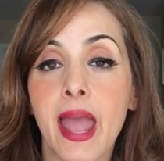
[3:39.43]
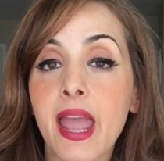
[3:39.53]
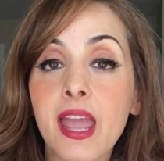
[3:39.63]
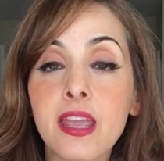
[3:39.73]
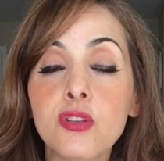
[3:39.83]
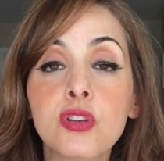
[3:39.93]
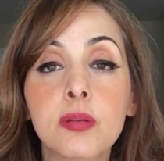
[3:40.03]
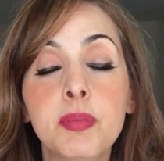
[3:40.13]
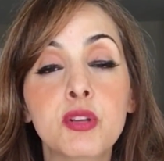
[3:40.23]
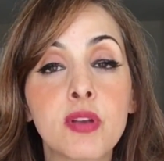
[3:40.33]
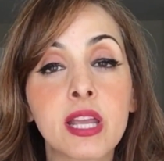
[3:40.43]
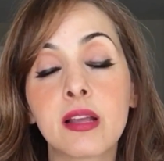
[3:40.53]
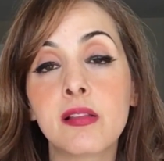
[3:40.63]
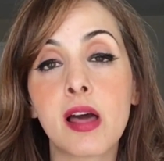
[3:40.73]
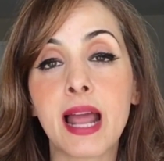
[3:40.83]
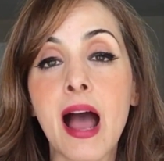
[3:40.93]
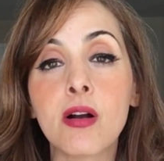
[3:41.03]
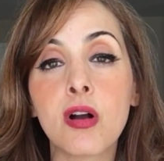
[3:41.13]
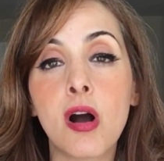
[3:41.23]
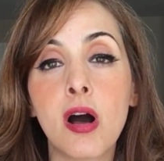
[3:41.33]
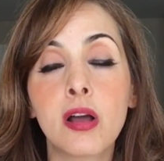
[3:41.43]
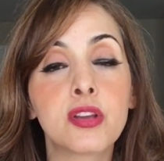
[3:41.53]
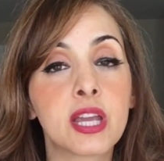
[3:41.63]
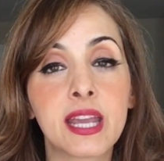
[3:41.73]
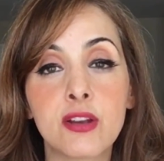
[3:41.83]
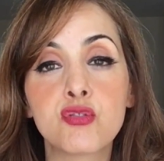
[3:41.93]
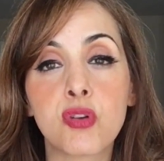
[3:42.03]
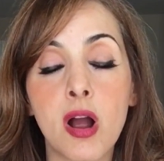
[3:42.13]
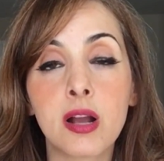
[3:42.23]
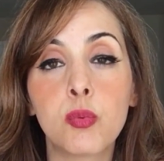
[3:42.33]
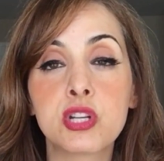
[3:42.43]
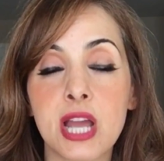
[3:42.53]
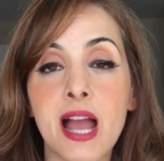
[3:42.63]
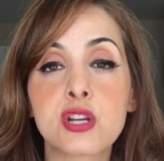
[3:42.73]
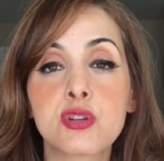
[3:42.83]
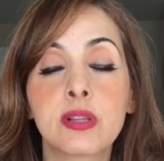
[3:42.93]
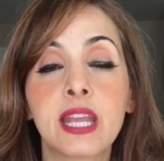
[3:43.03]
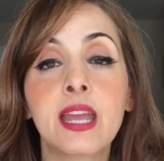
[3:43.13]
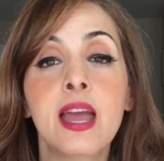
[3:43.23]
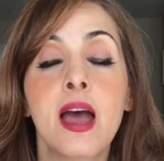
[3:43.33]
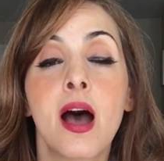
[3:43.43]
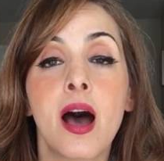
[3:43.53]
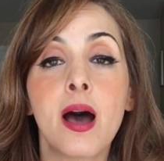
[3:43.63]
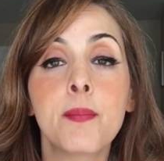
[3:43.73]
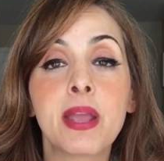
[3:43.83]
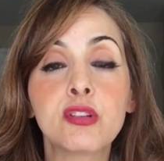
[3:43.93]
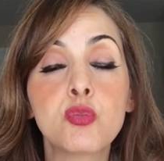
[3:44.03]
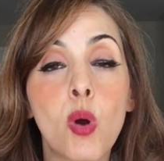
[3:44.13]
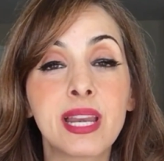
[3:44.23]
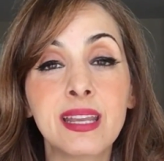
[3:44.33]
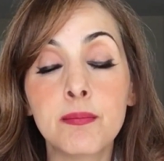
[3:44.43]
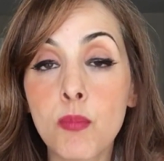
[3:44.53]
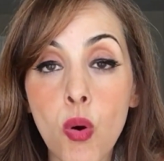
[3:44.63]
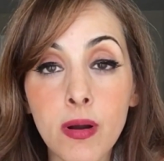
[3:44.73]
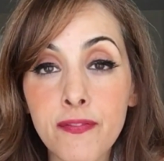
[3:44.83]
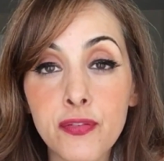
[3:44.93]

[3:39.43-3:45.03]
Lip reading: A, you could be drinking a lot of alcohol, you could get drunk, which actually makes you want to eat more